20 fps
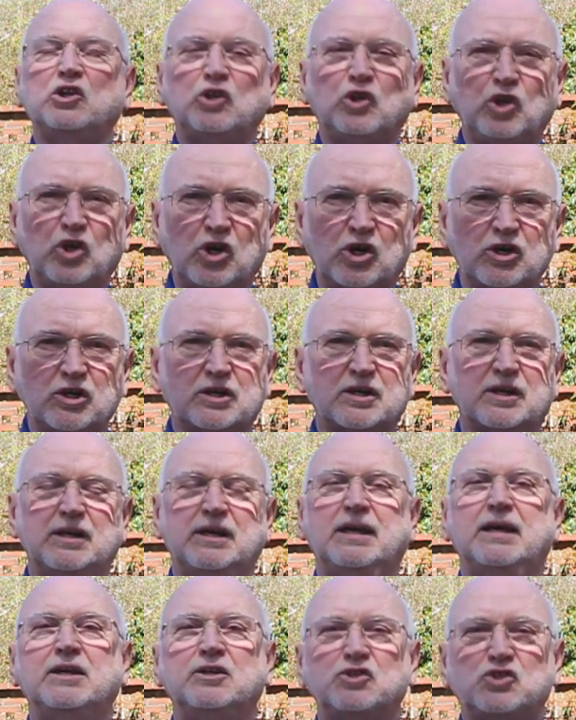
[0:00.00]
look,
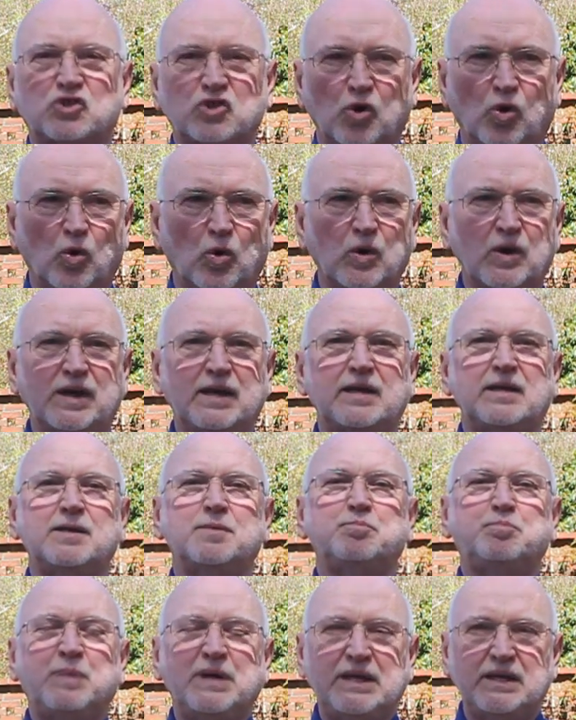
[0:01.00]
enjoy,
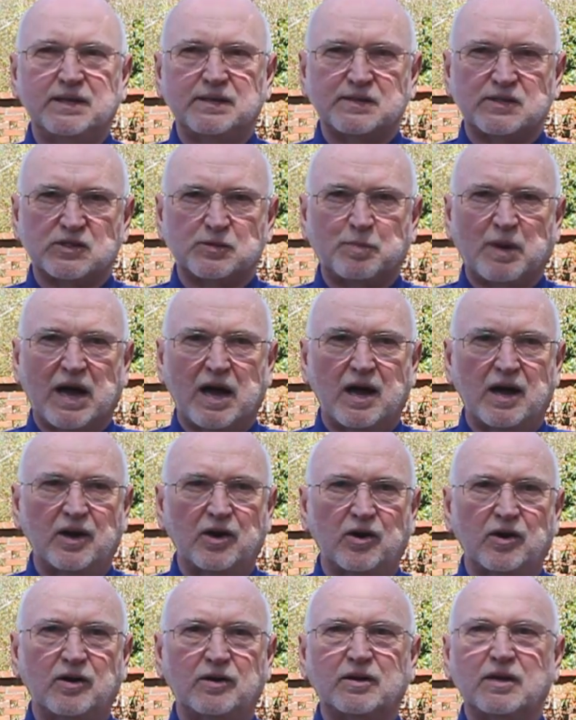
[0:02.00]
be
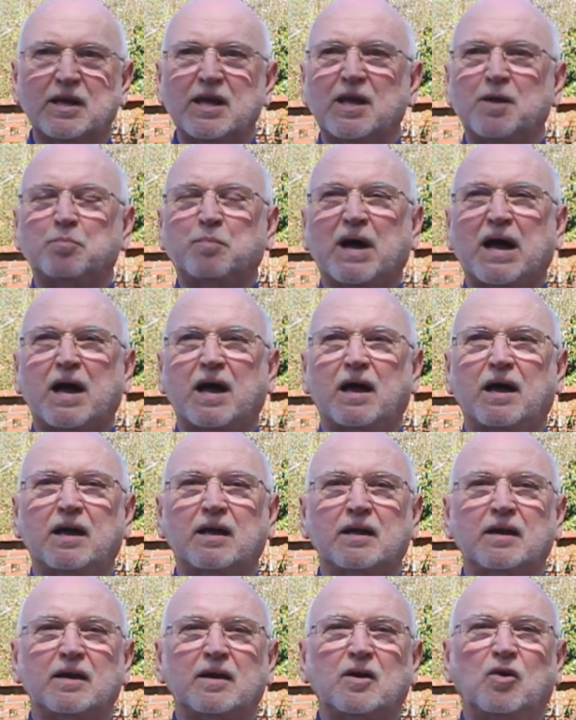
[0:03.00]
inspired by
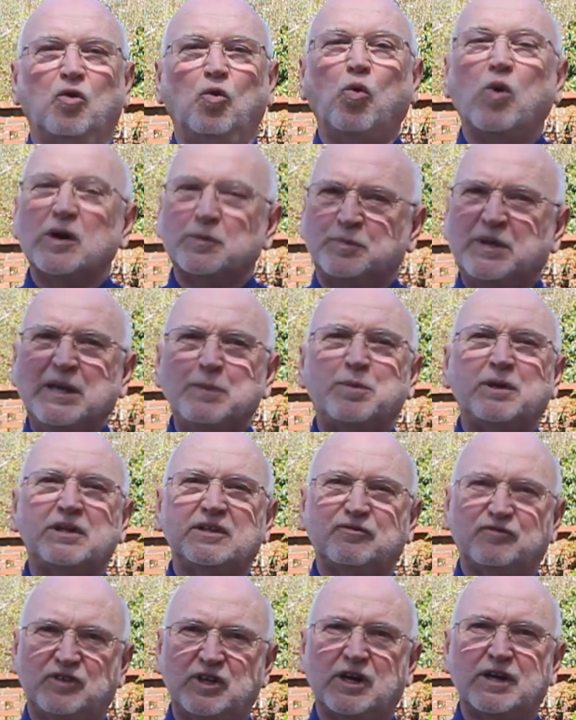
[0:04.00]
what people
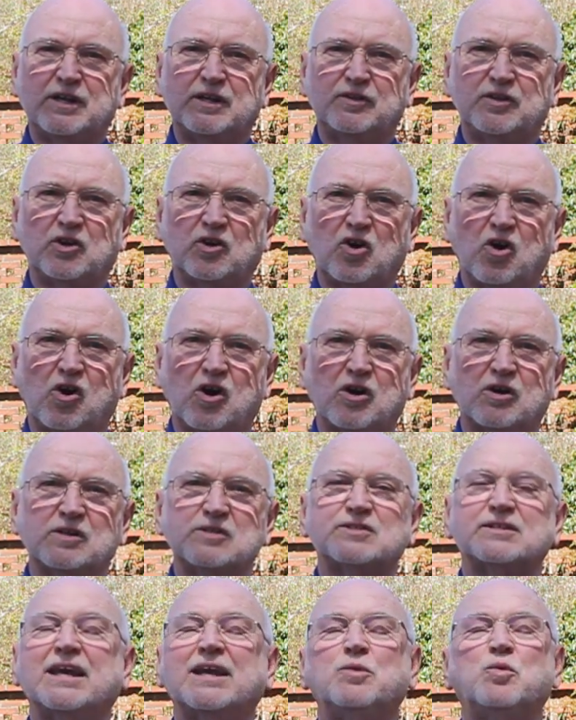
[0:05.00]
have done in their
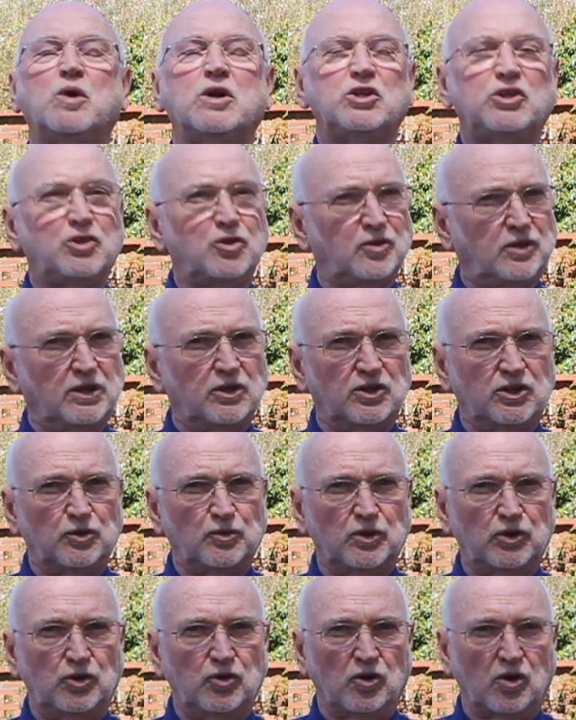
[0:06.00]
gardens and what you can do
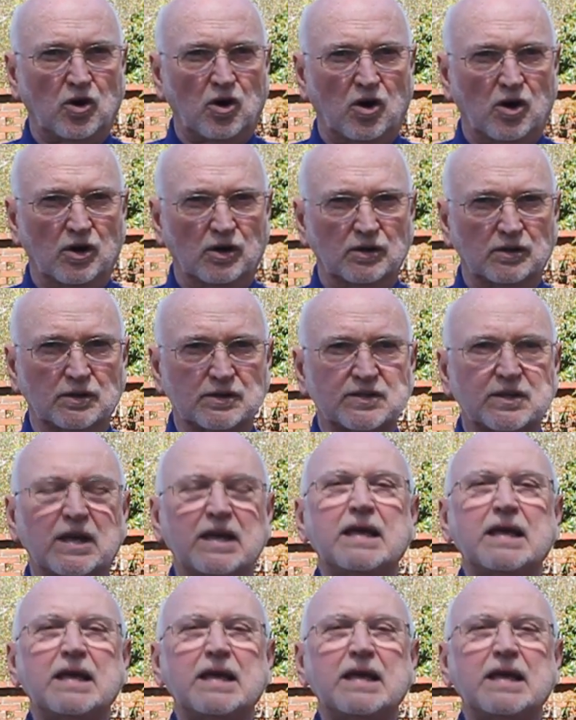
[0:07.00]
in your gardens.